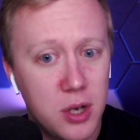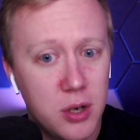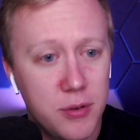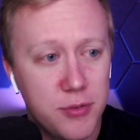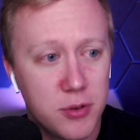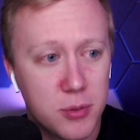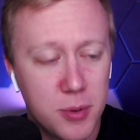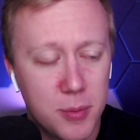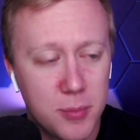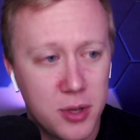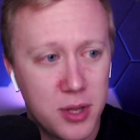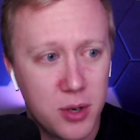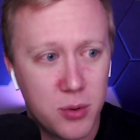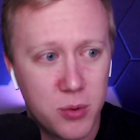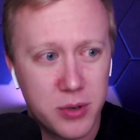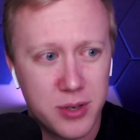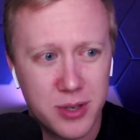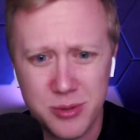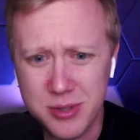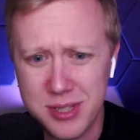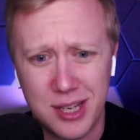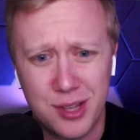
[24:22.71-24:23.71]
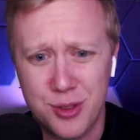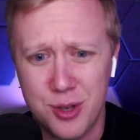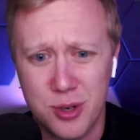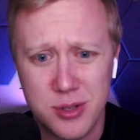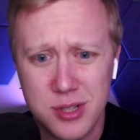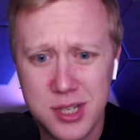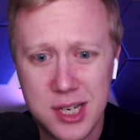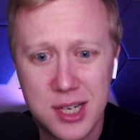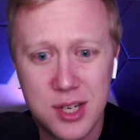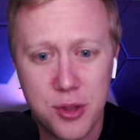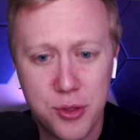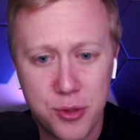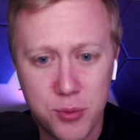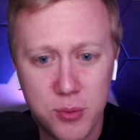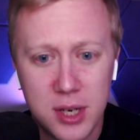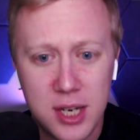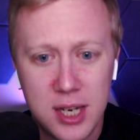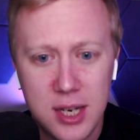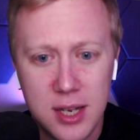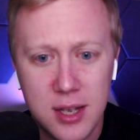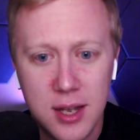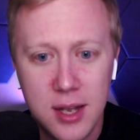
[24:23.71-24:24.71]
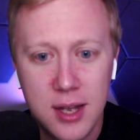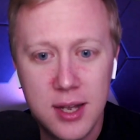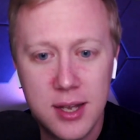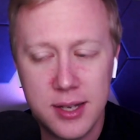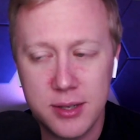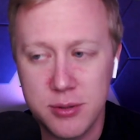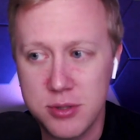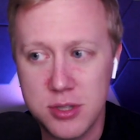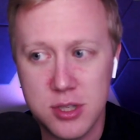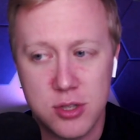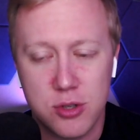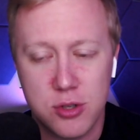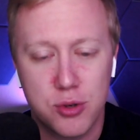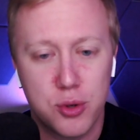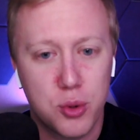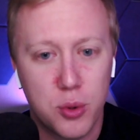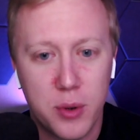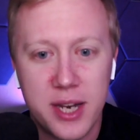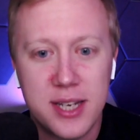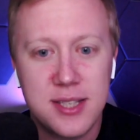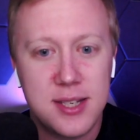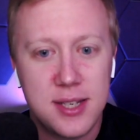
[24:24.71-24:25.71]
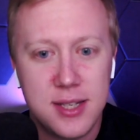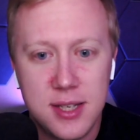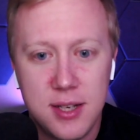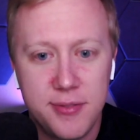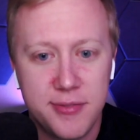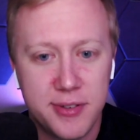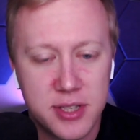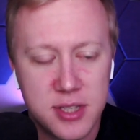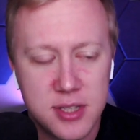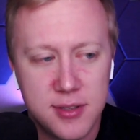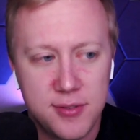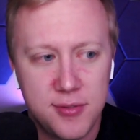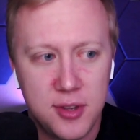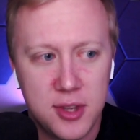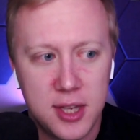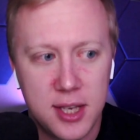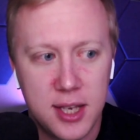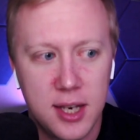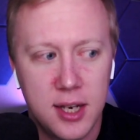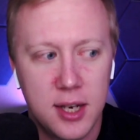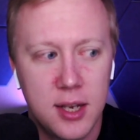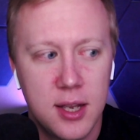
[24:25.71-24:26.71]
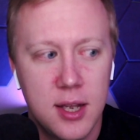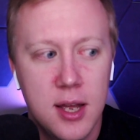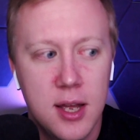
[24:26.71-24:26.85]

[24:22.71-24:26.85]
If you remember that one that was like 13 to 3, it was this crazy defensive thing.